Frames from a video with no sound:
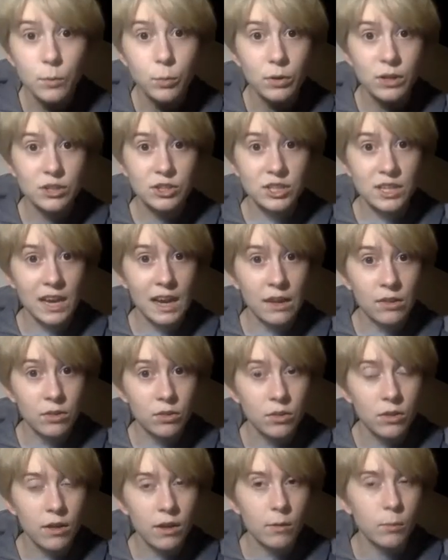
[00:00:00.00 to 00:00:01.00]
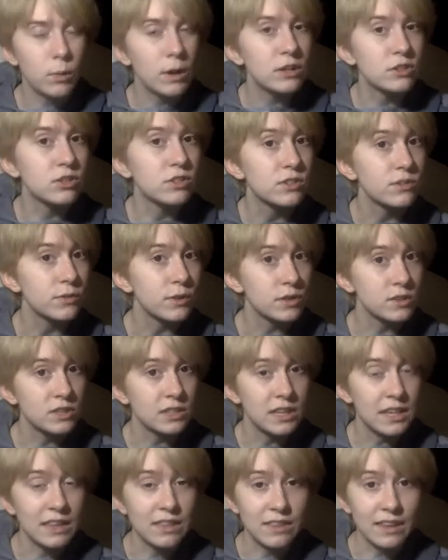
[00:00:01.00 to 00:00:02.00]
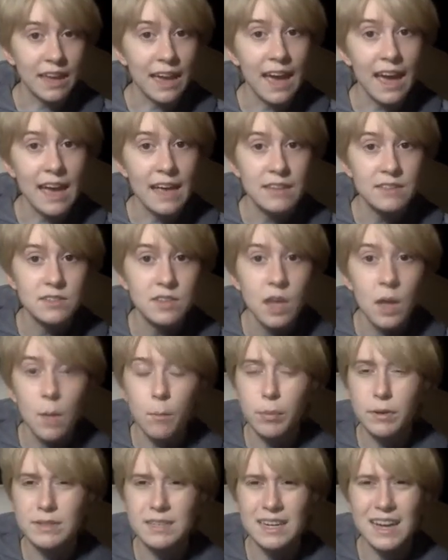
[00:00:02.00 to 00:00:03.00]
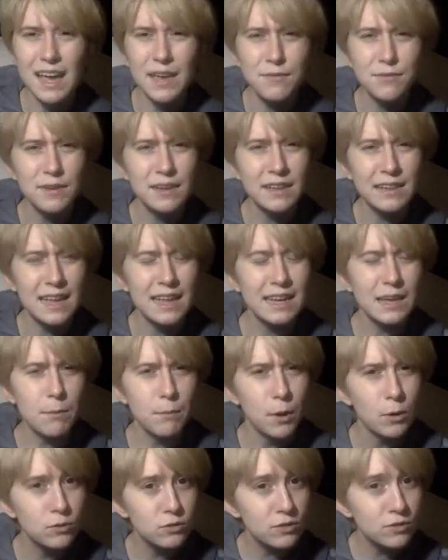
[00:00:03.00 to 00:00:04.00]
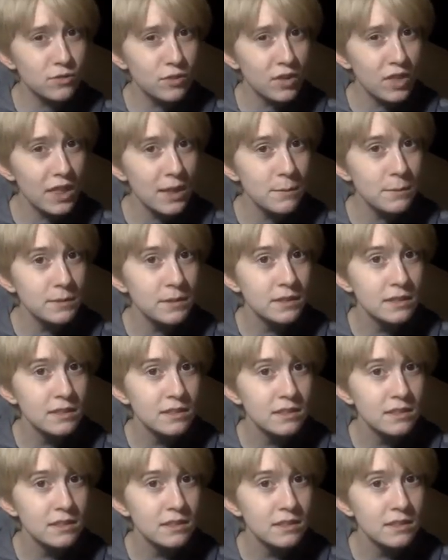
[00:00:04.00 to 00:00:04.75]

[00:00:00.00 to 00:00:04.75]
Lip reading: appreciate the racial diversity in the cast, but did I feel any emotion for them?